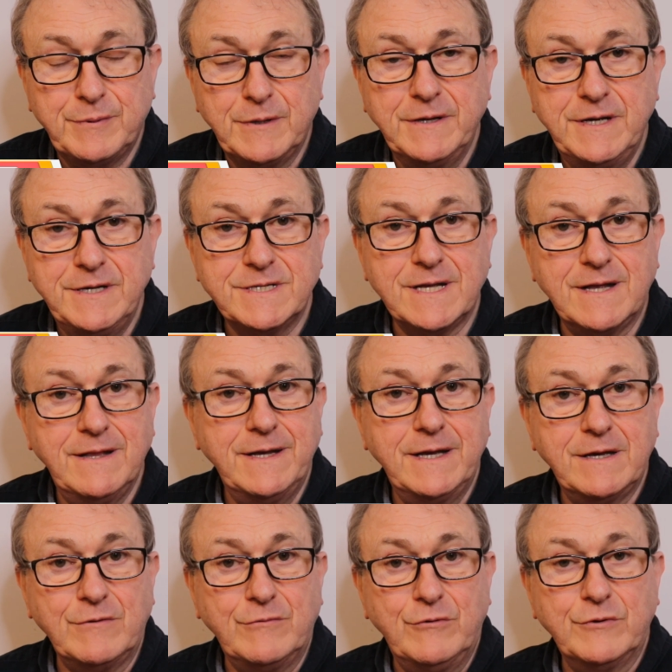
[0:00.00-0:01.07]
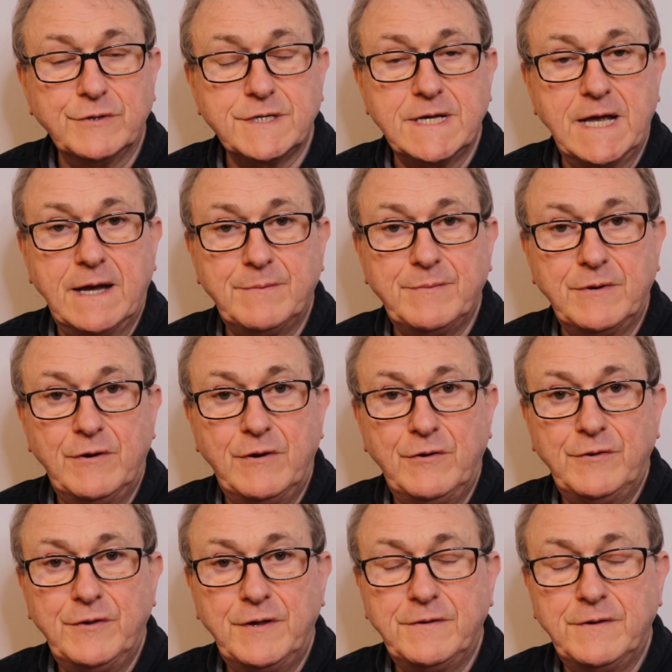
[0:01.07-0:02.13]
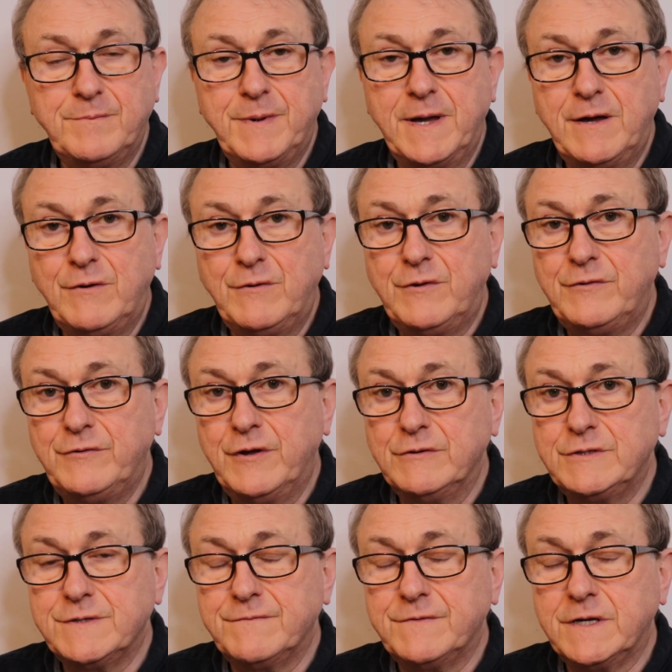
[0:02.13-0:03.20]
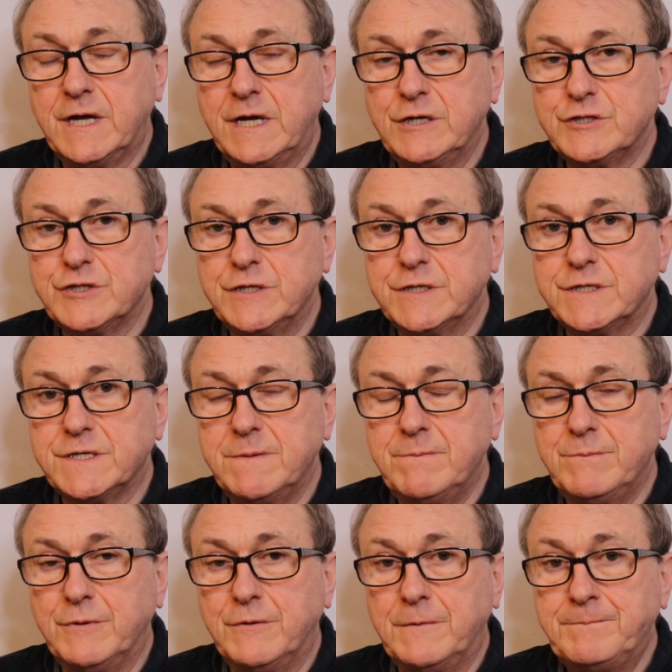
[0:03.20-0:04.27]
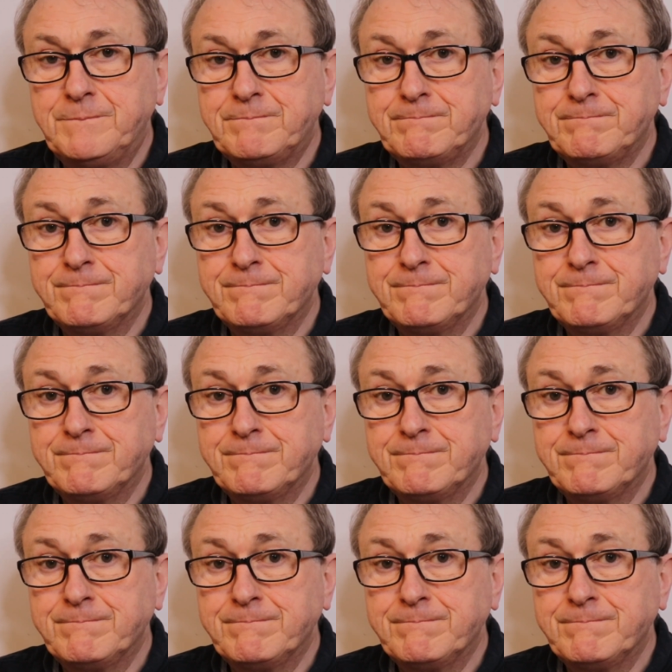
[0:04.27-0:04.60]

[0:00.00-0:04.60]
Please click or tap on the bell notification symbol.